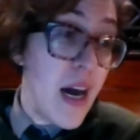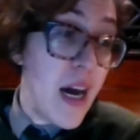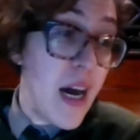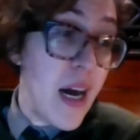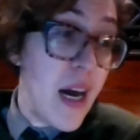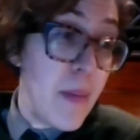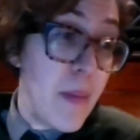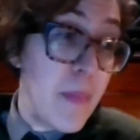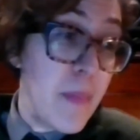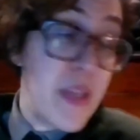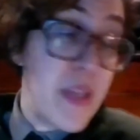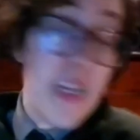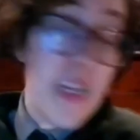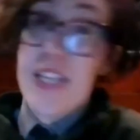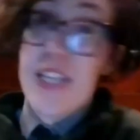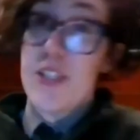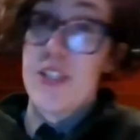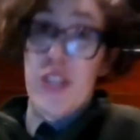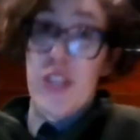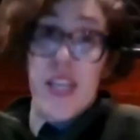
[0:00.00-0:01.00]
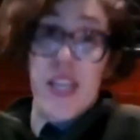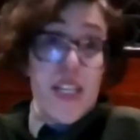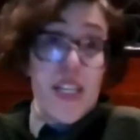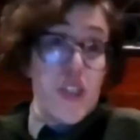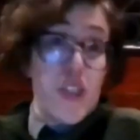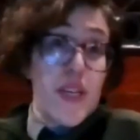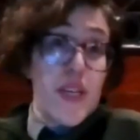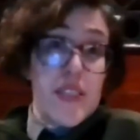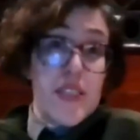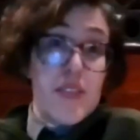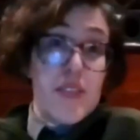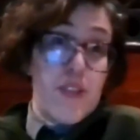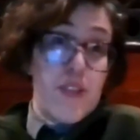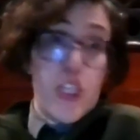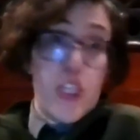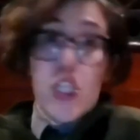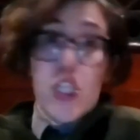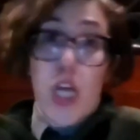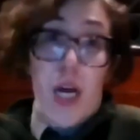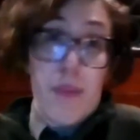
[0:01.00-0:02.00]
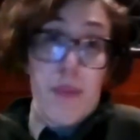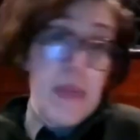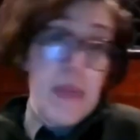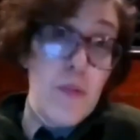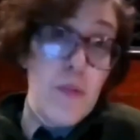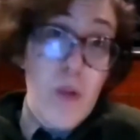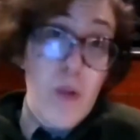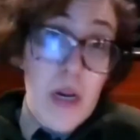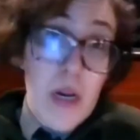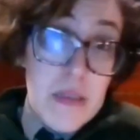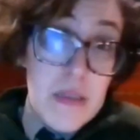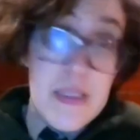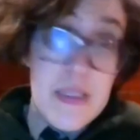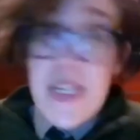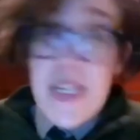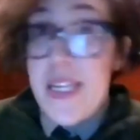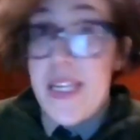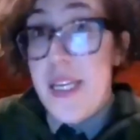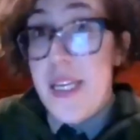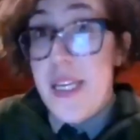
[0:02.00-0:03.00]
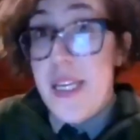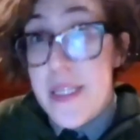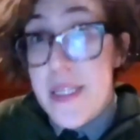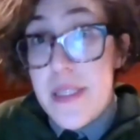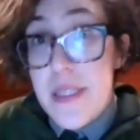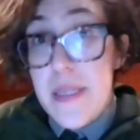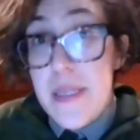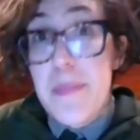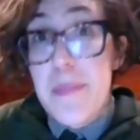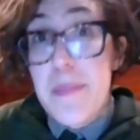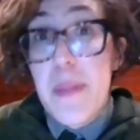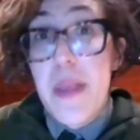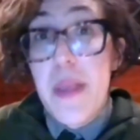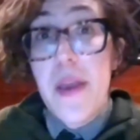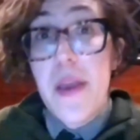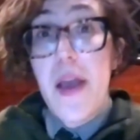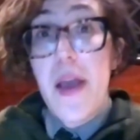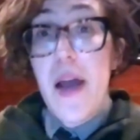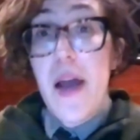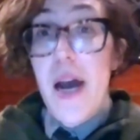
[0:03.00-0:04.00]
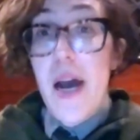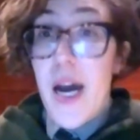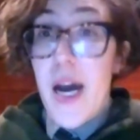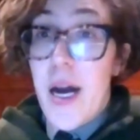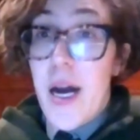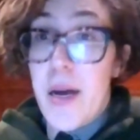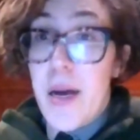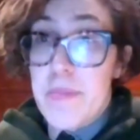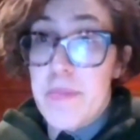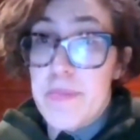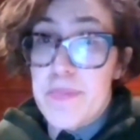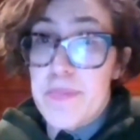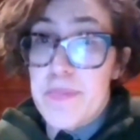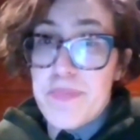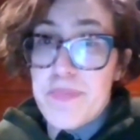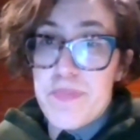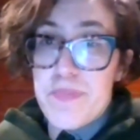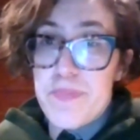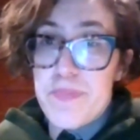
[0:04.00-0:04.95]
Um, he's he dresses for the job he wants and he gets it. Um,